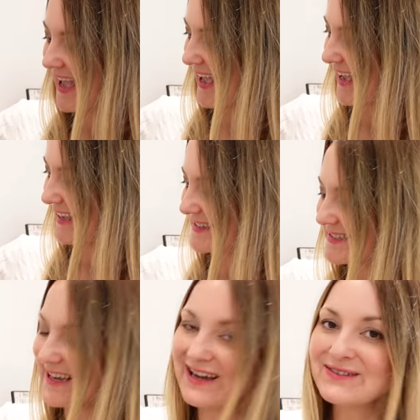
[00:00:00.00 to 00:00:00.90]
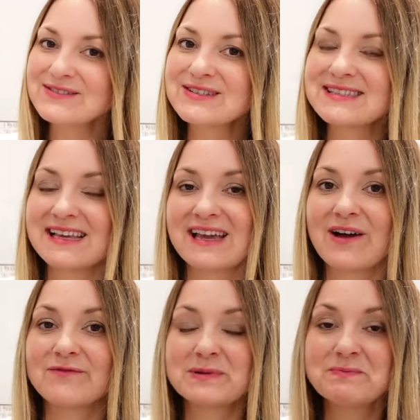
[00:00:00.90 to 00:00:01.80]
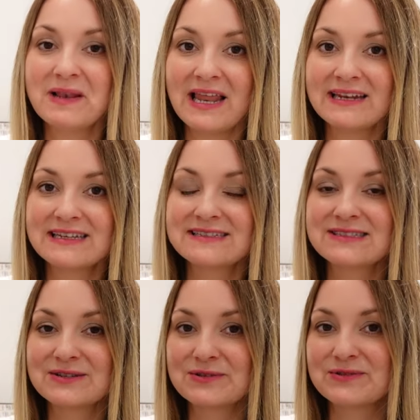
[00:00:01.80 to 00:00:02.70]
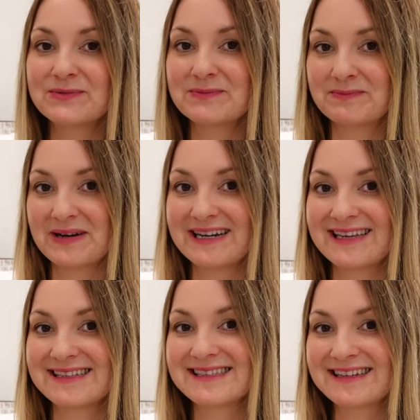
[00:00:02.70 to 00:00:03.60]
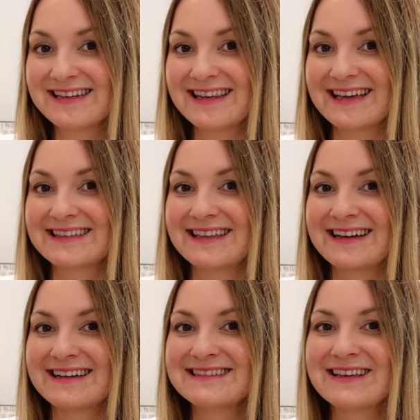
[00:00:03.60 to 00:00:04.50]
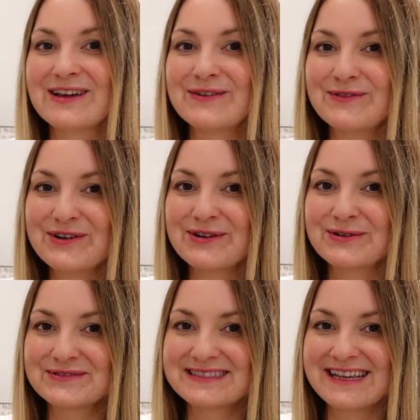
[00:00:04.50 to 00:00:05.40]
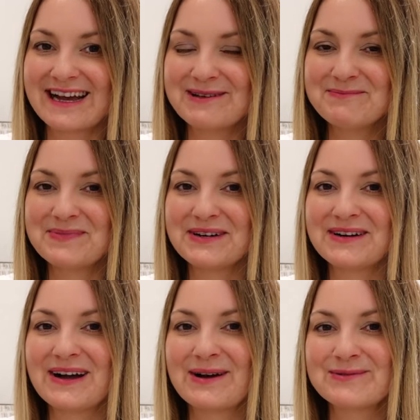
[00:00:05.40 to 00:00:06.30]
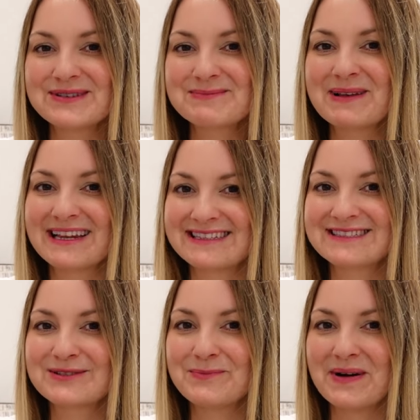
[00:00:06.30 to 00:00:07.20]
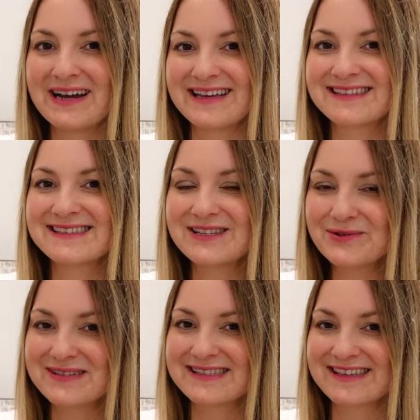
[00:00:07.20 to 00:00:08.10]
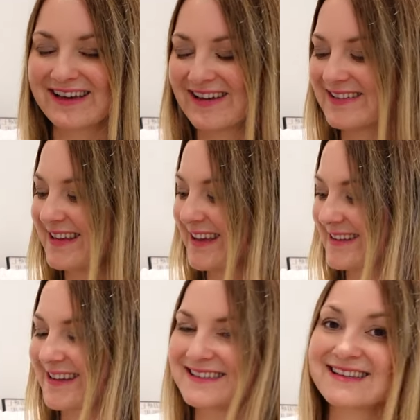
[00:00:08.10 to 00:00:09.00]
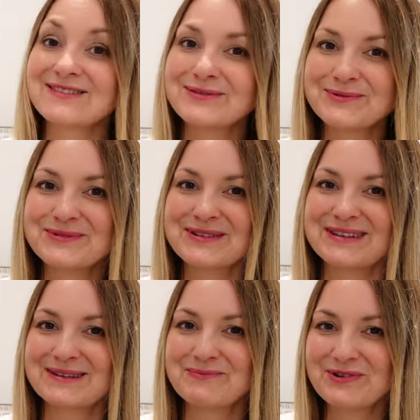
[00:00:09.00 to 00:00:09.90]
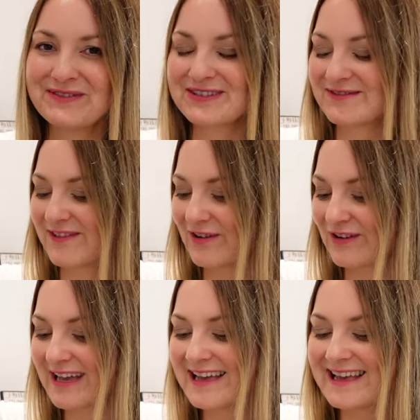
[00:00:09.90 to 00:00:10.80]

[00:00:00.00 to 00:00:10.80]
and I have to say, I've been planning to buy a skirt like that for a long time, but I was planning to buy a silk skirt, and as I told you in the previous vlog,